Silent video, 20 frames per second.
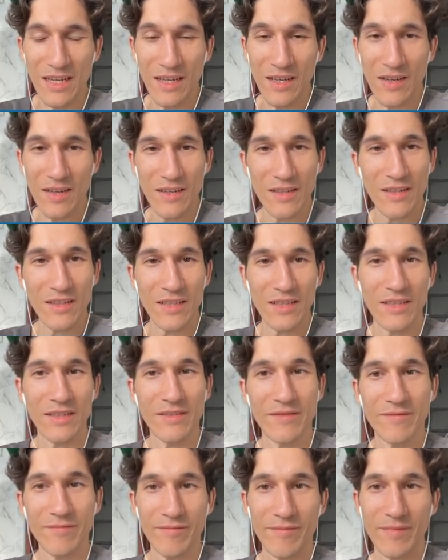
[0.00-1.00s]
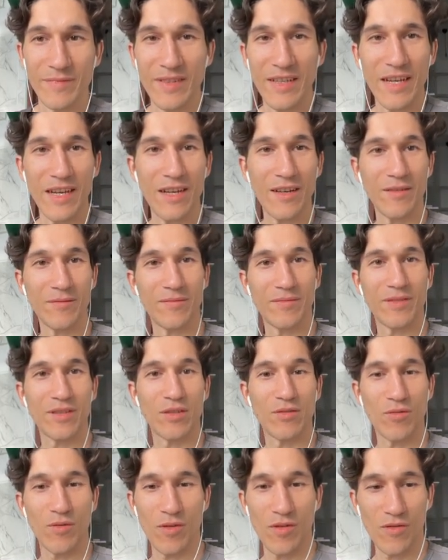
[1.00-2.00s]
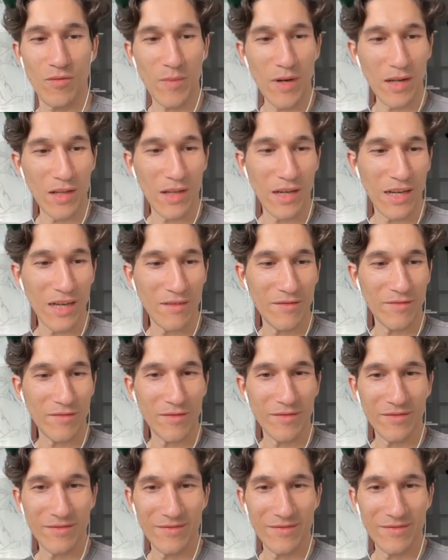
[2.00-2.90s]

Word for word: uh, yeah story of my life